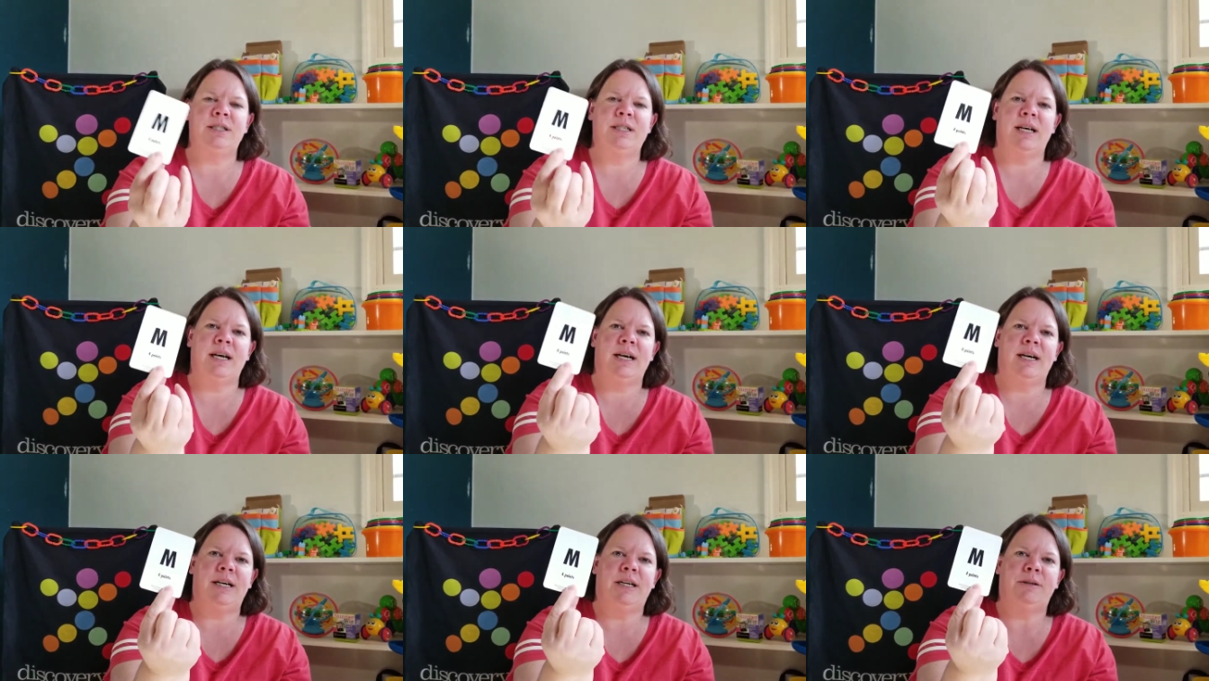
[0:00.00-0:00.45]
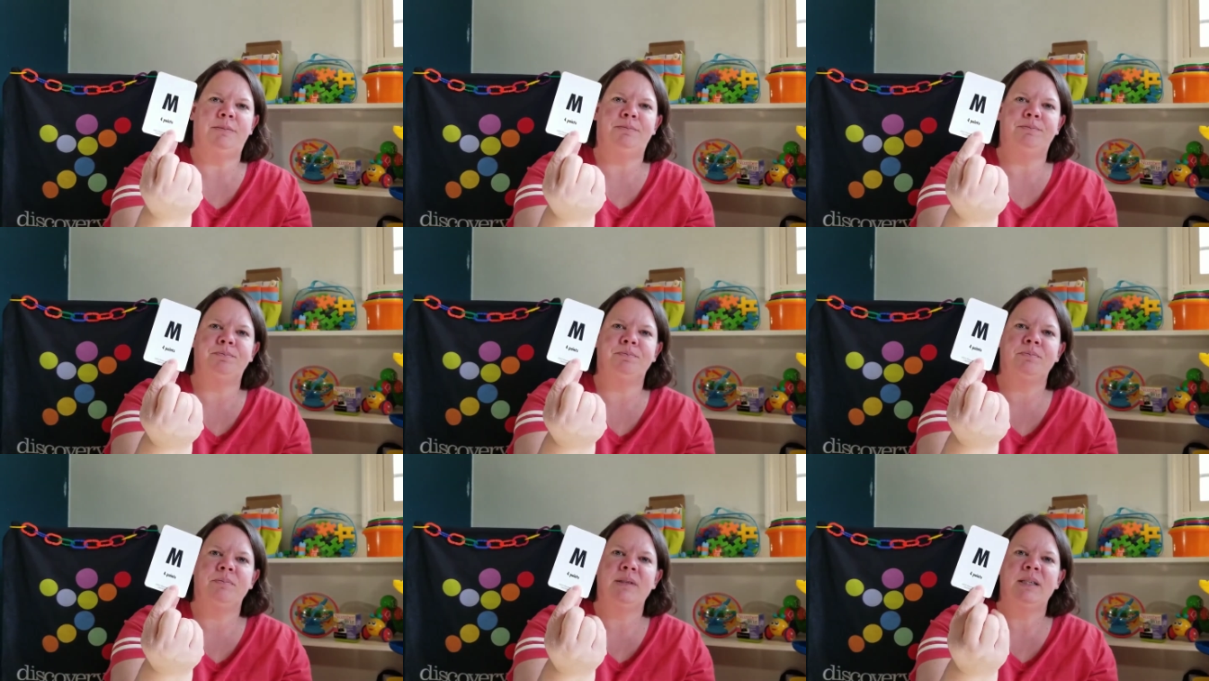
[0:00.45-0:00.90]

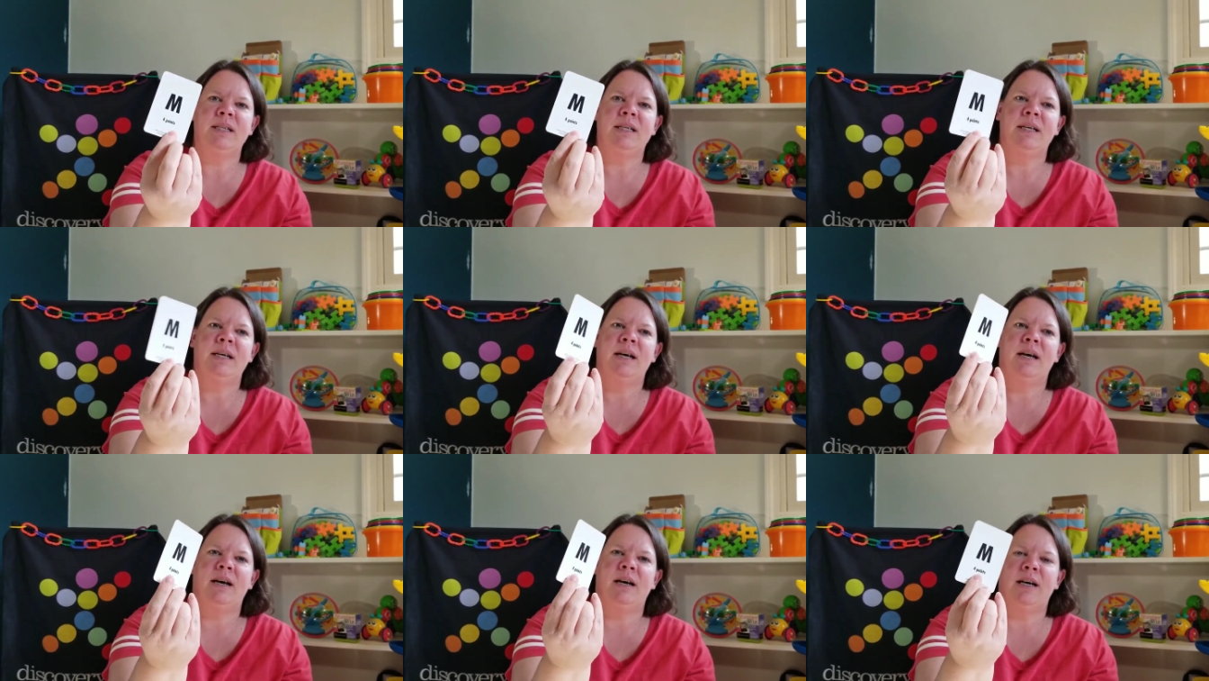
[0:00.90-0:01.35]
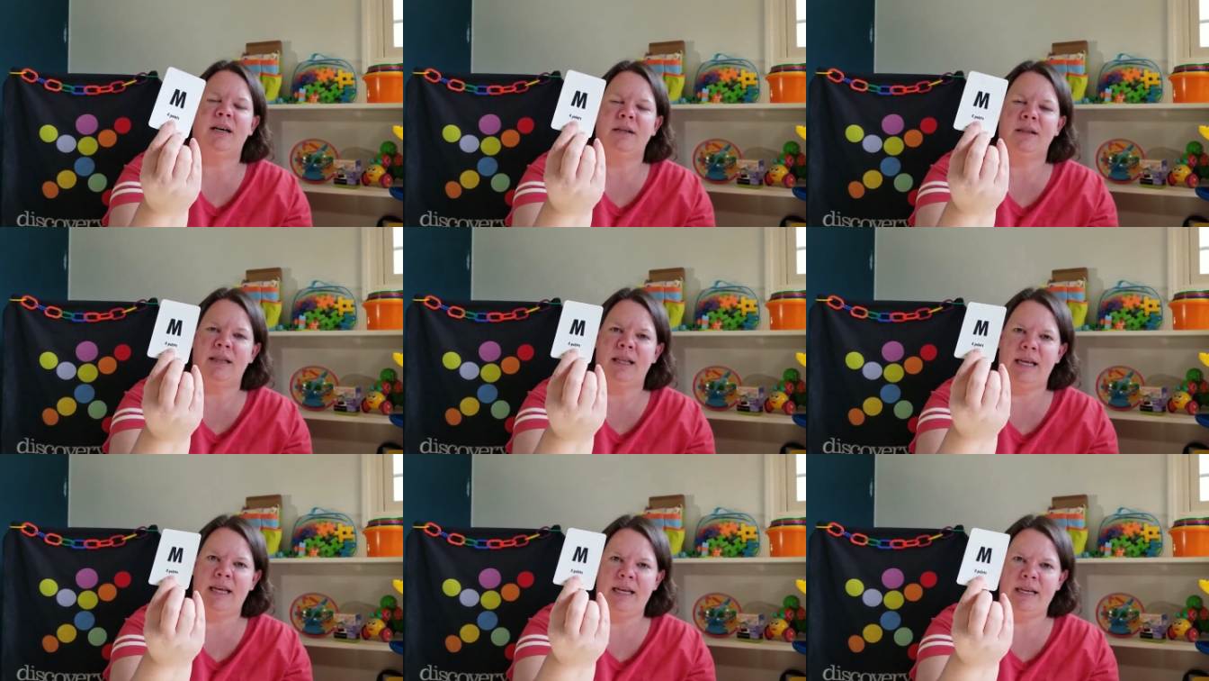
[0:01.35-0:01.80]

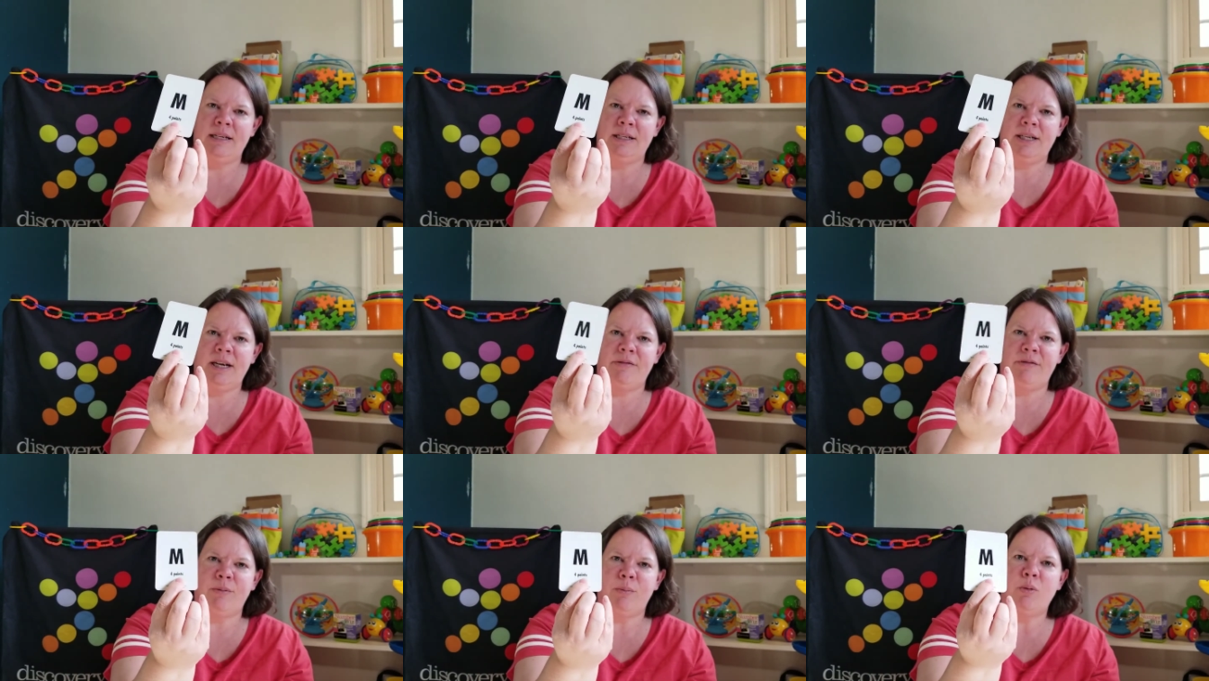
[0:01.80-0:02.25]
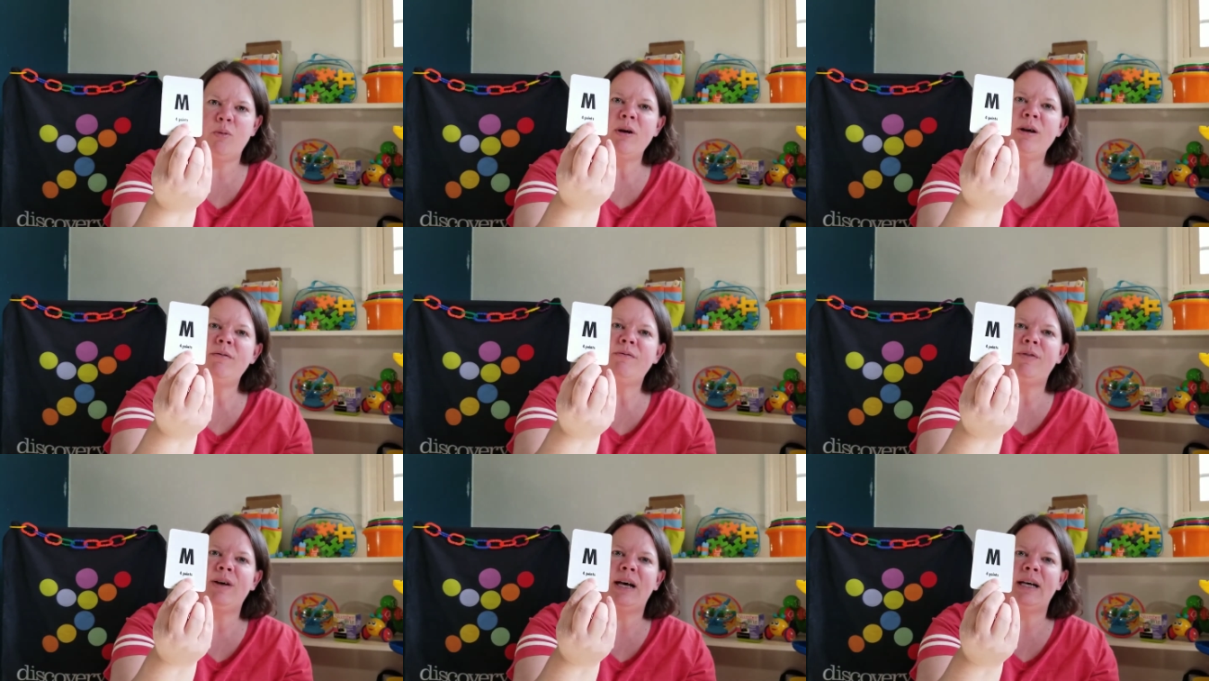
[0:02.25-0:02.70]
they each have a
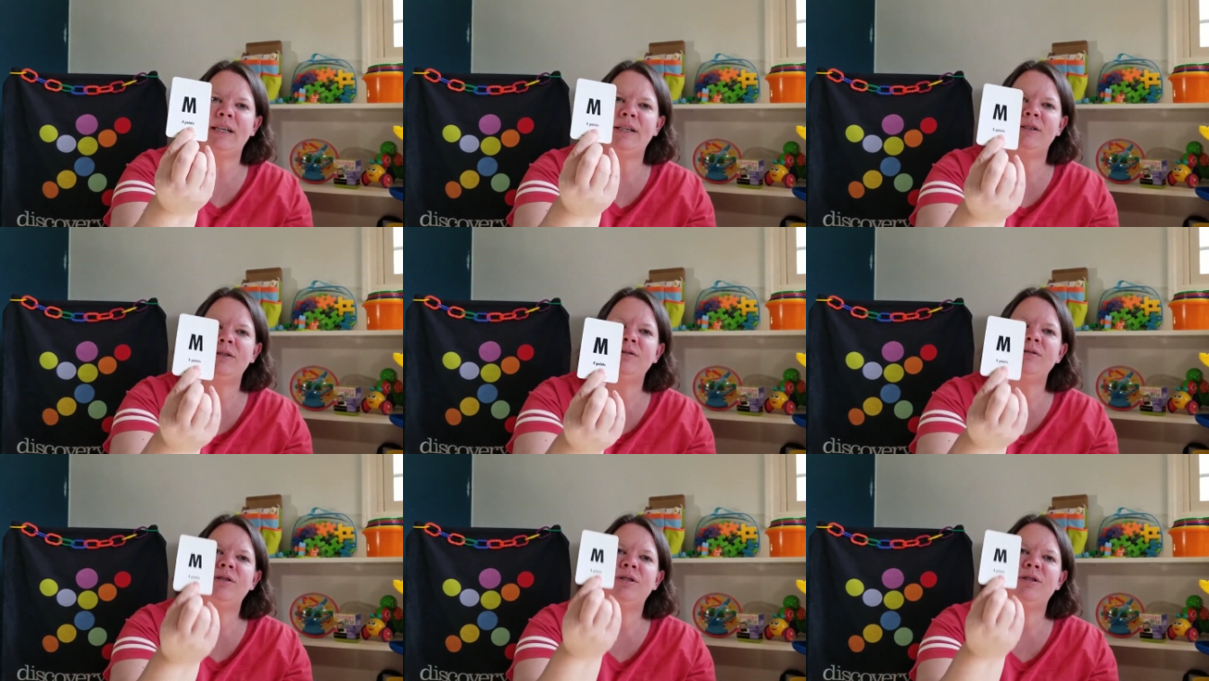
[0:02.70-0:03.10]
point value,